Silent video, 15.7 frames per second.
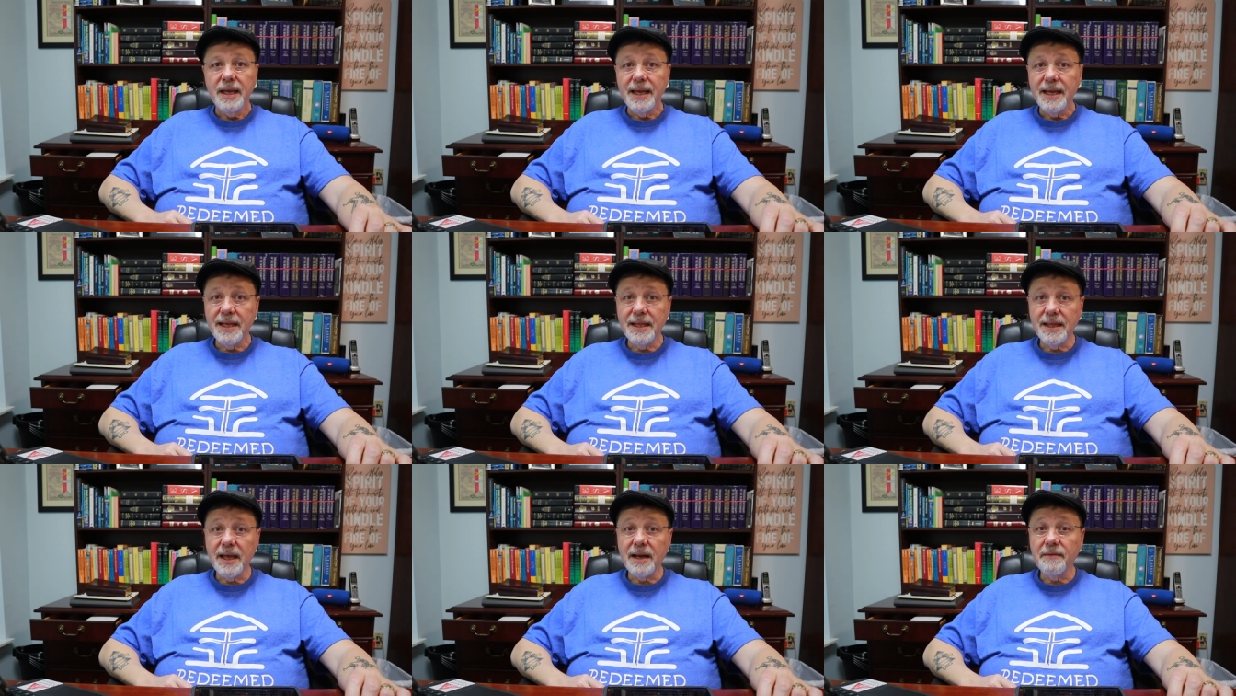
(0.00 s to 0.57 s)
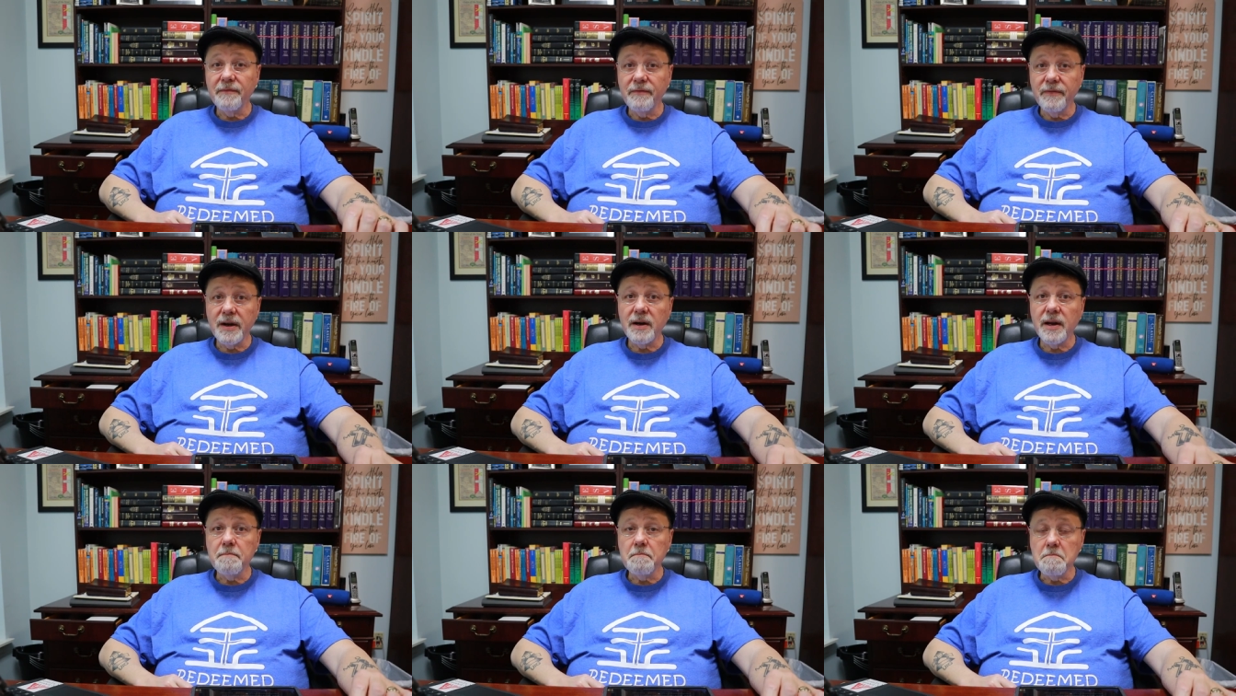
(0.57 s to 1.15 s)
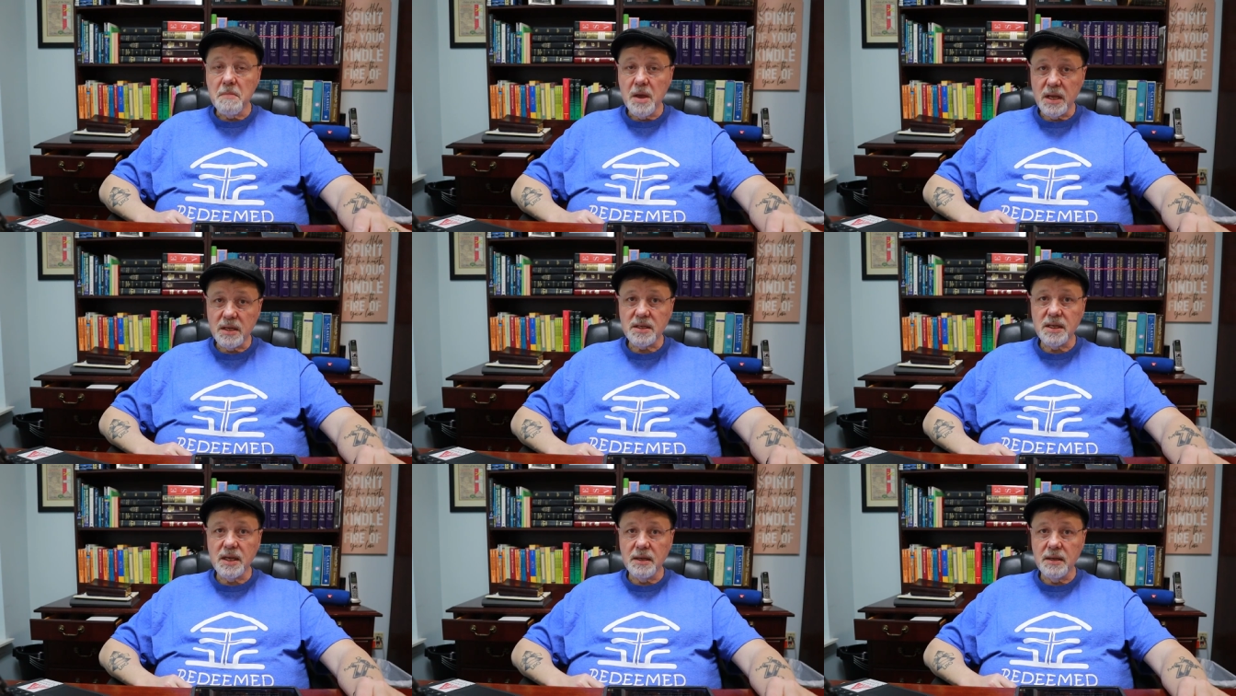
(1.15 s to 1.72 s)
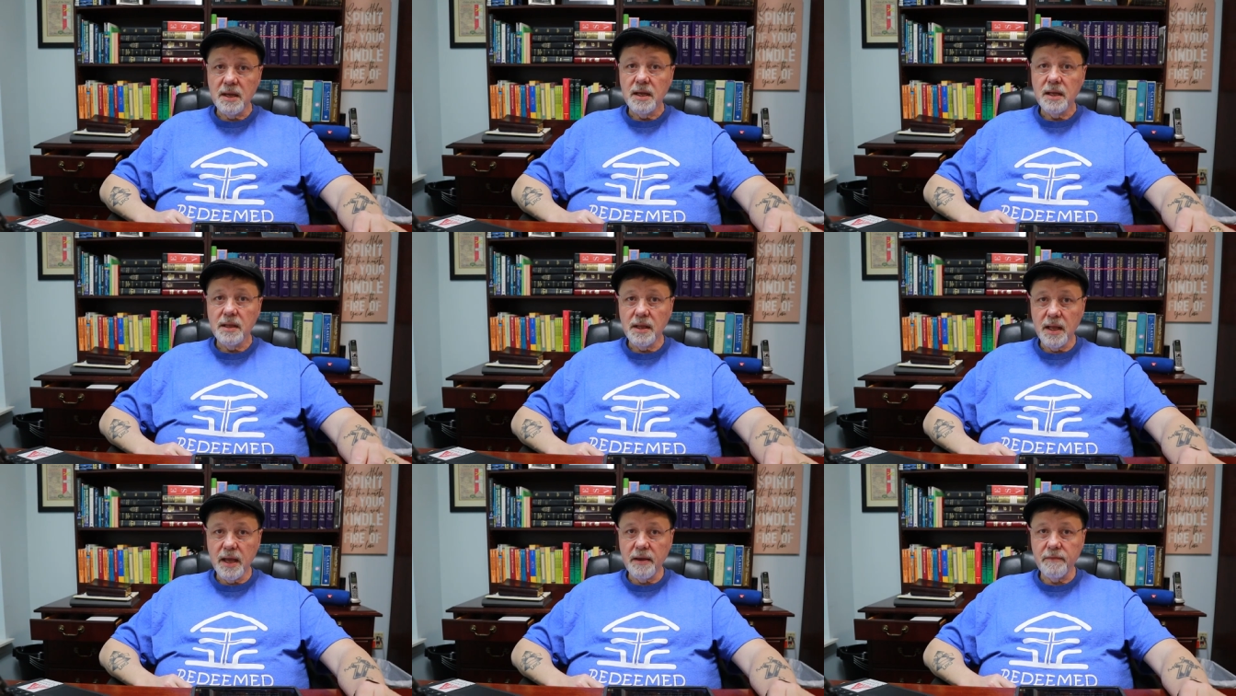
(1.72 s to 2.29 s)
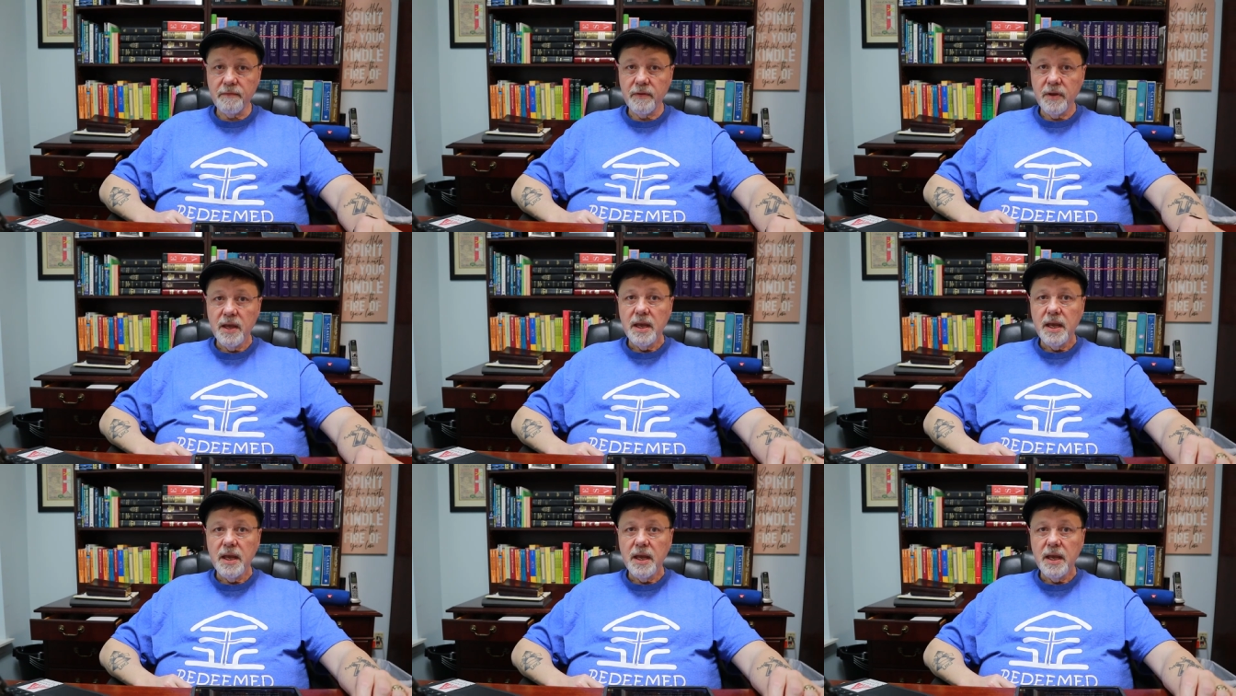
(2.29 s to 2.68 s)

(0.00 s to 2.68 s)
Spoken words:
He led a very messy life.